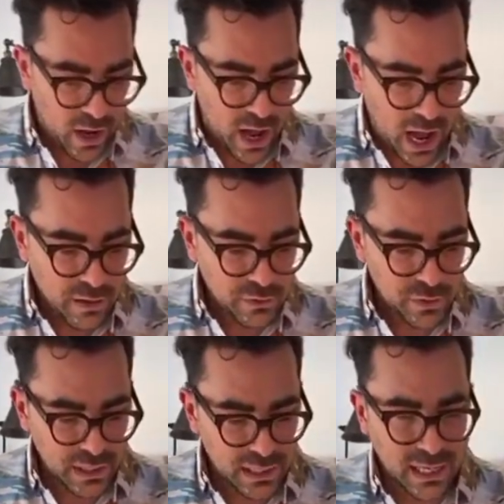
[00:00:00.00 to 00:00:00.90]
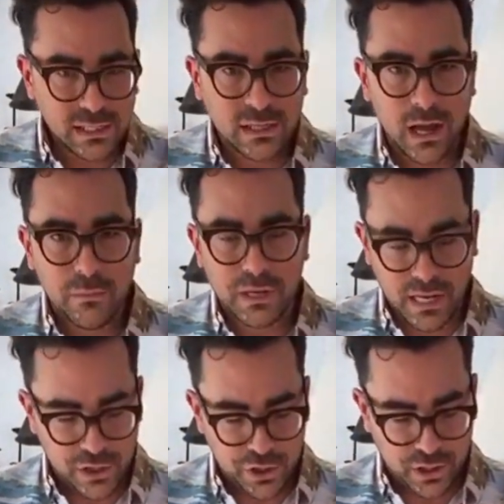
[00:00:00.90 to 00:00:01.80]
I'm doing a nice
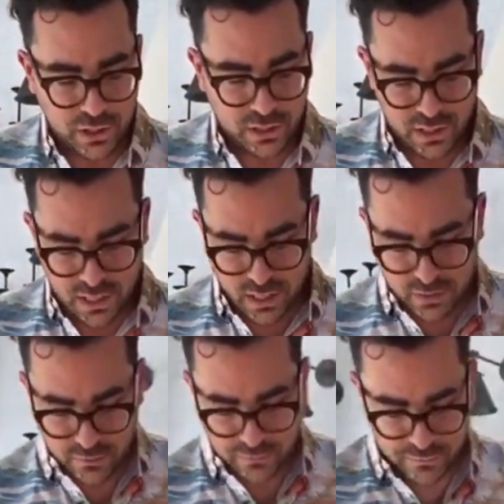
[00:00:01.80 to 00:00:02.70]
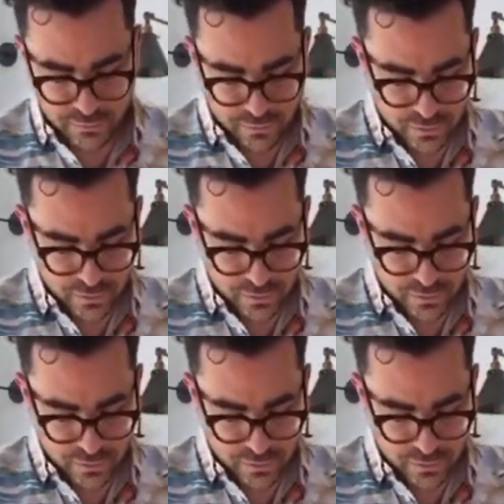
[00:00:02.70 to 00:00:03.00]
combination of